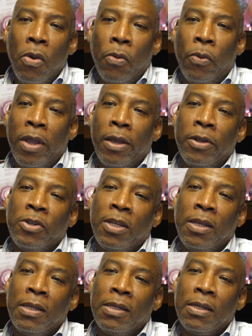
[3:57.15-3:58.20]
Well,
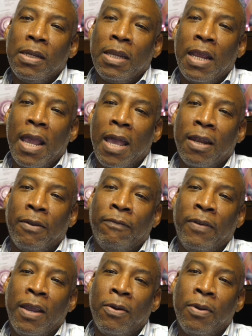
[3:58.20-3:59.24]
she's had a
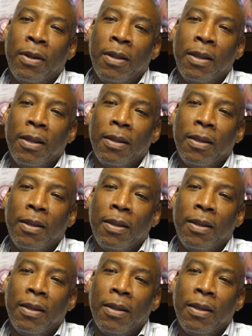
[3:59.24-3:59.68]
very